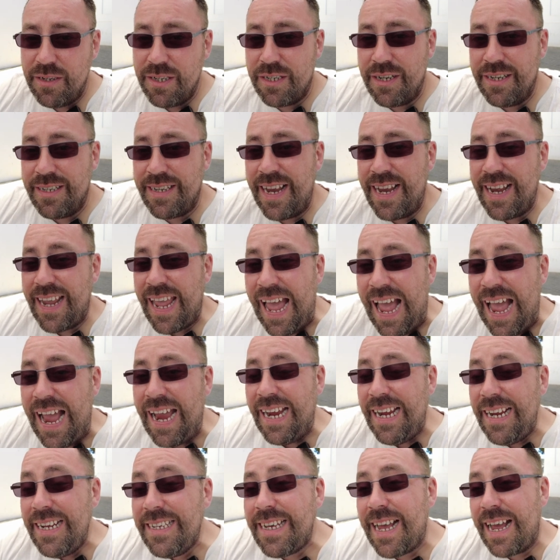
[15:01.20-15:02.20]
that's going to take
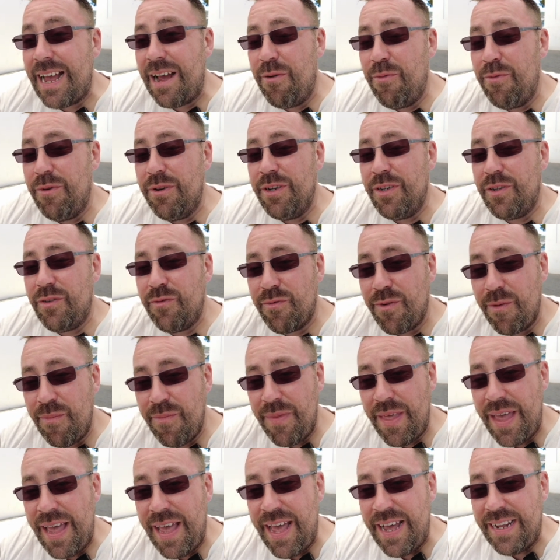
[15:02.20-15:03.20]
eight hours
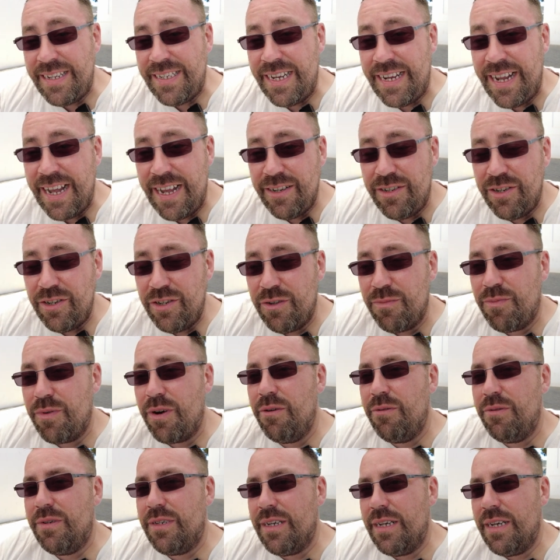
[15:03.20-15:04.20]
from there to get to
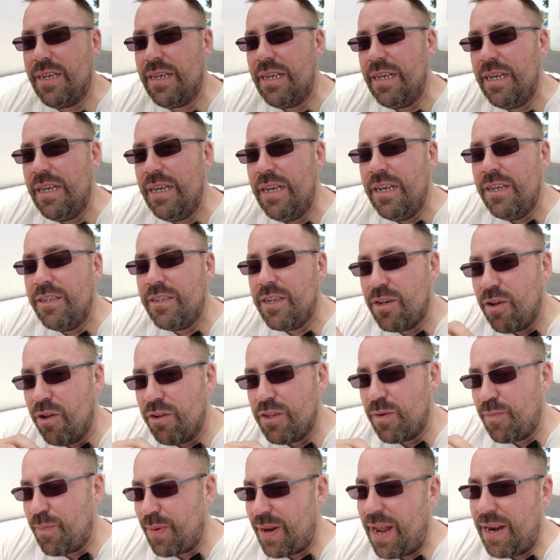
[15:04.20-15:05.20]
Gibraltar. So there's
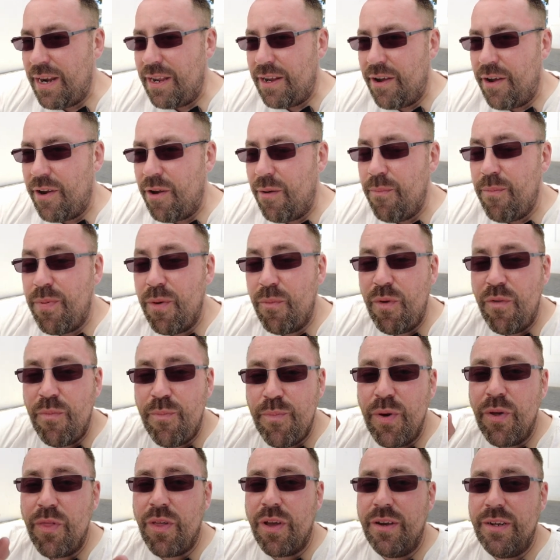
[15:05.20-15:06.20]
lots of planning going on, but we've
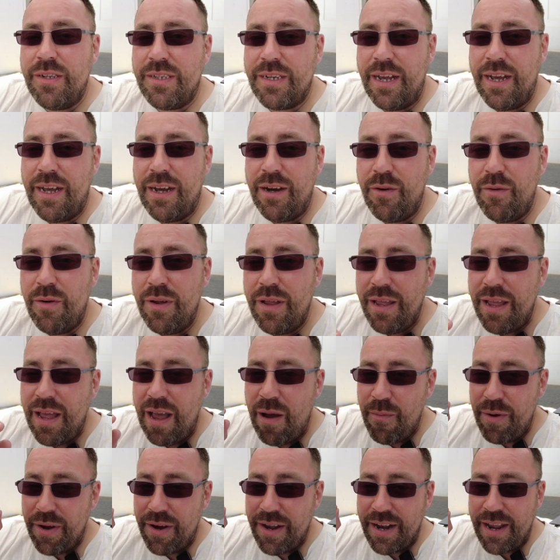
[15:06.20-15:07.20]
booked the hotel
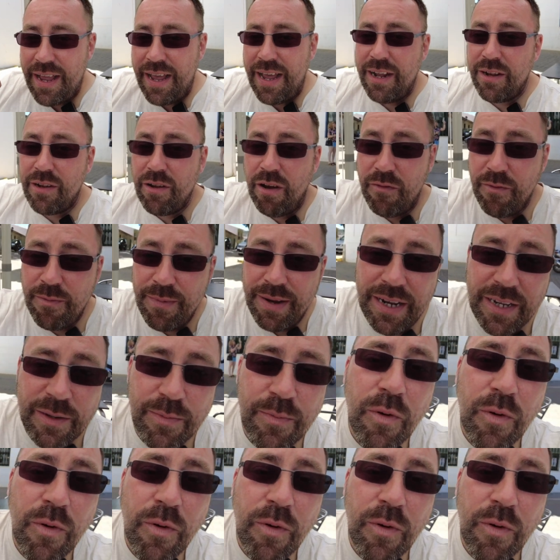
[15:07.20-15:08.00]
and we're going to head off. I mean, it's